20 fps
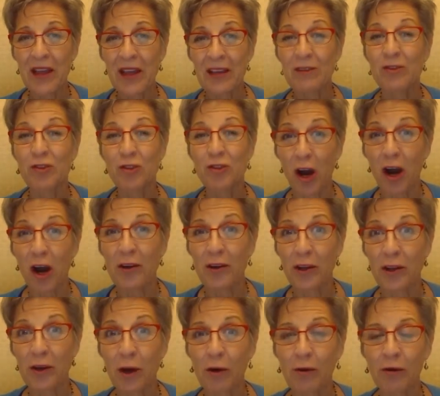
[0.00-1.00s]
It was John
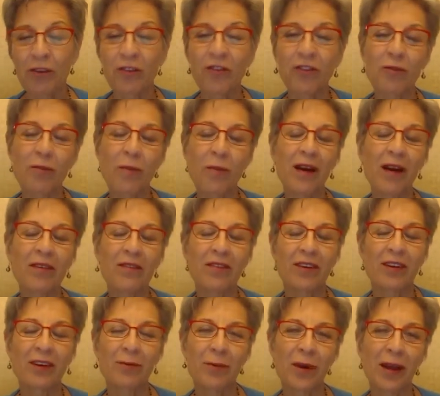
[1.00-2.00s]
Quinones. You might
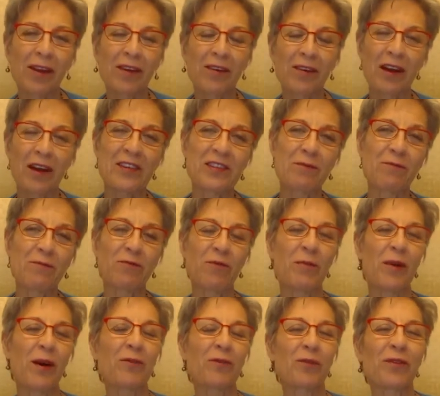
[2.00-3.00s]
recognize him from
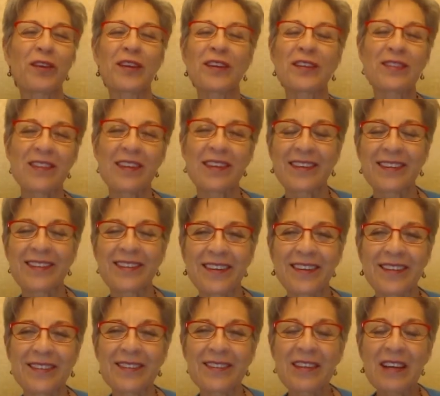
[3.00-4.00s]
other things that he
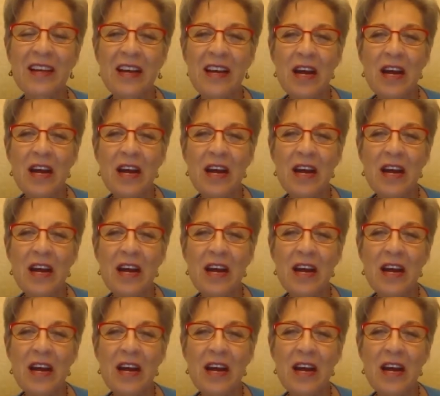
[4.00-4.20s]
does.